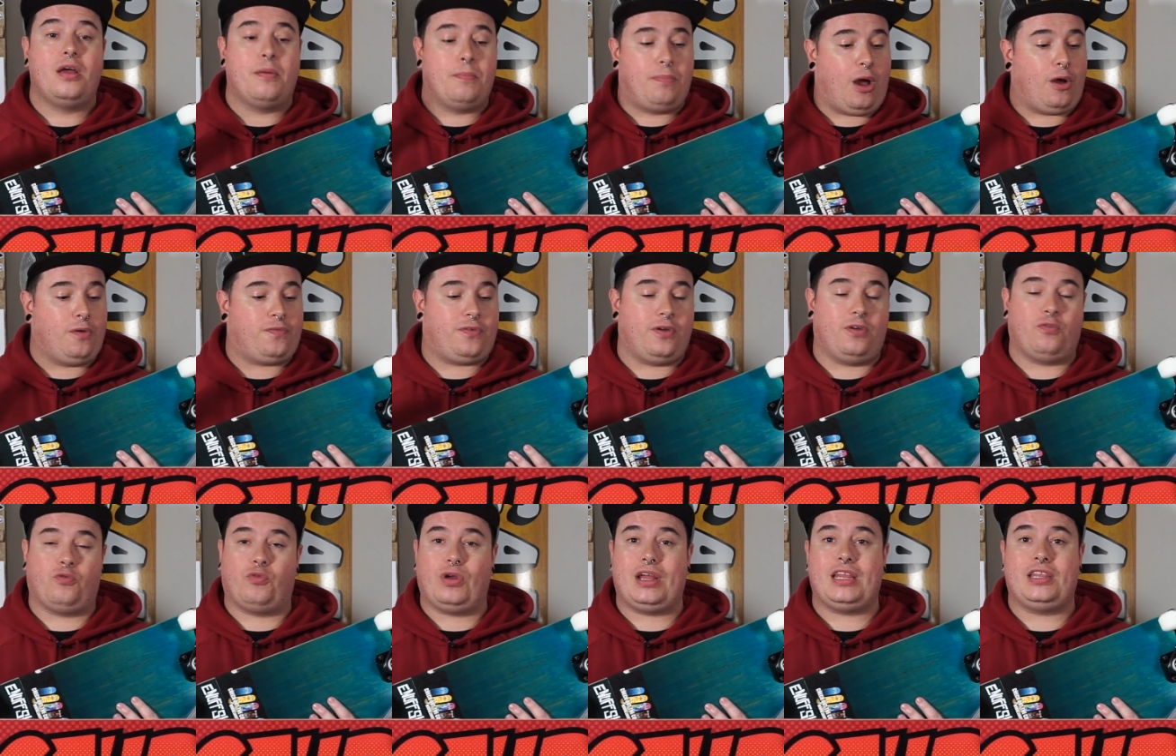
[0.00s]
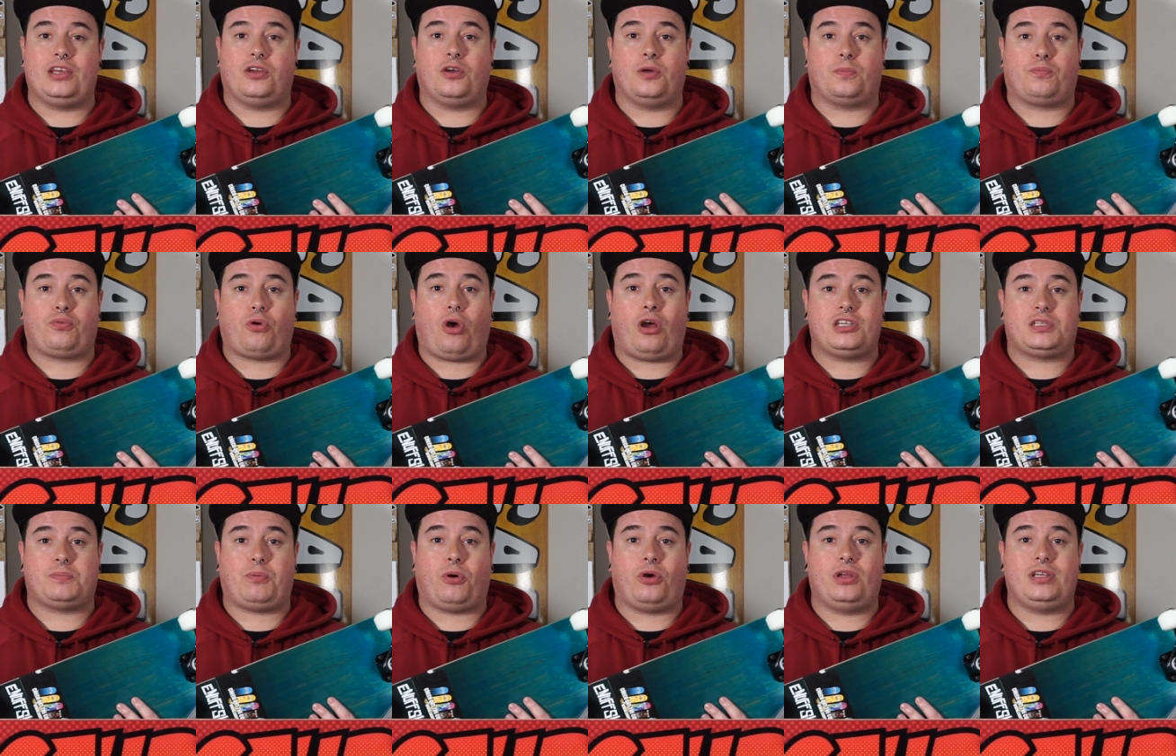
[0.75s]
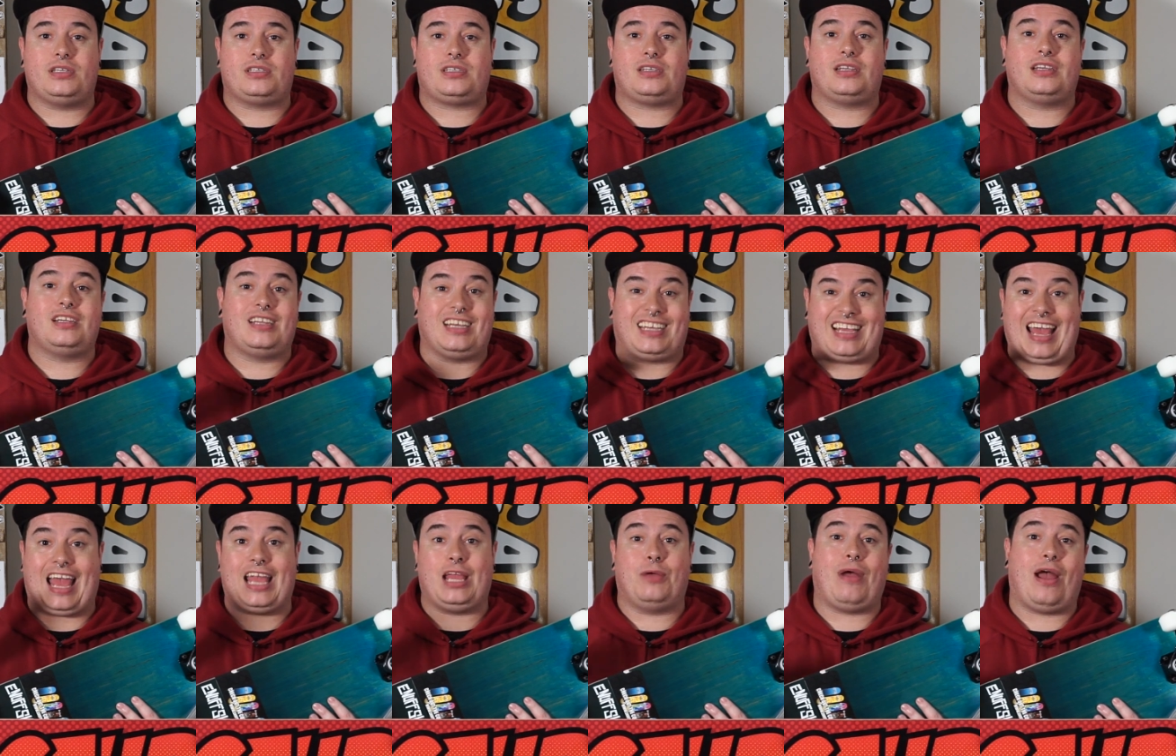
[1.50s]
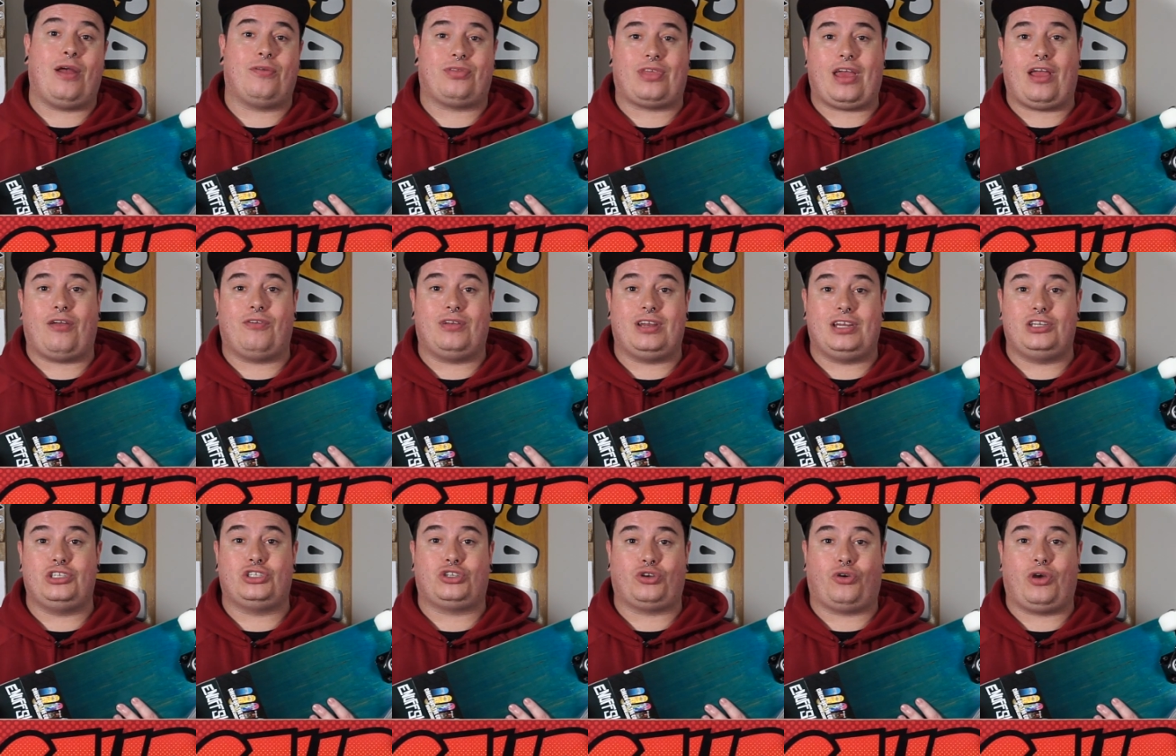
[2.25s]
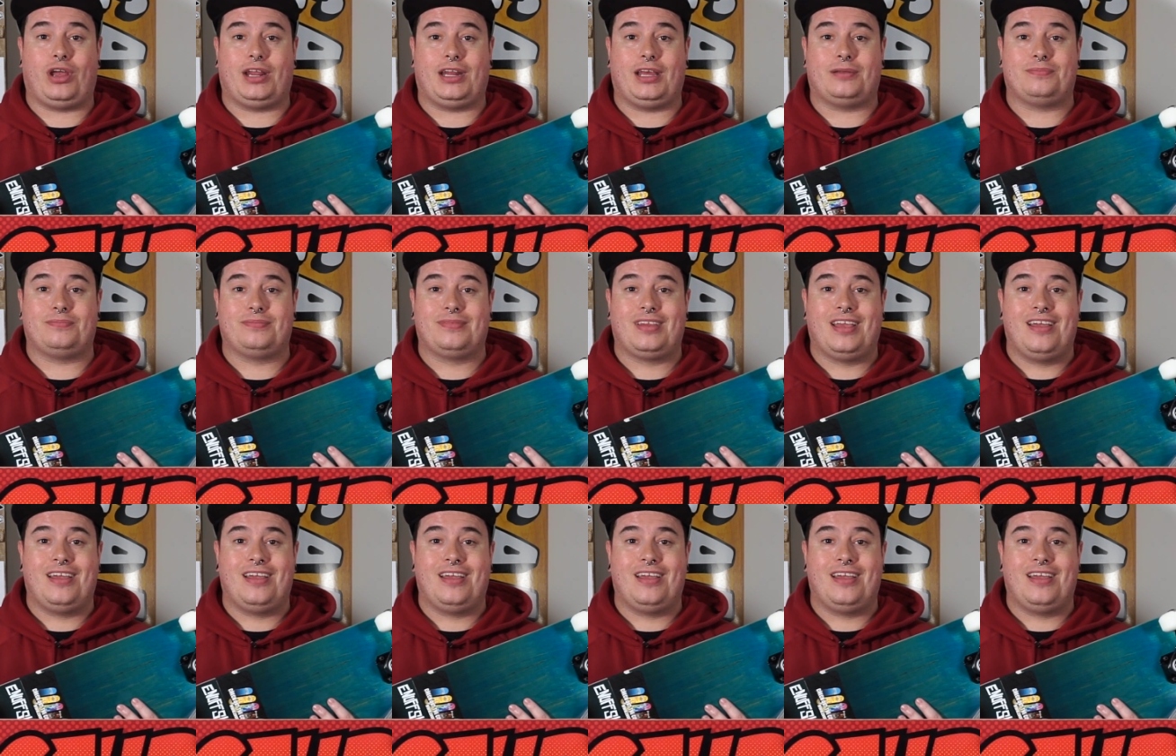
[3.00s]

Both at really good price points to get you out there and enjoying it.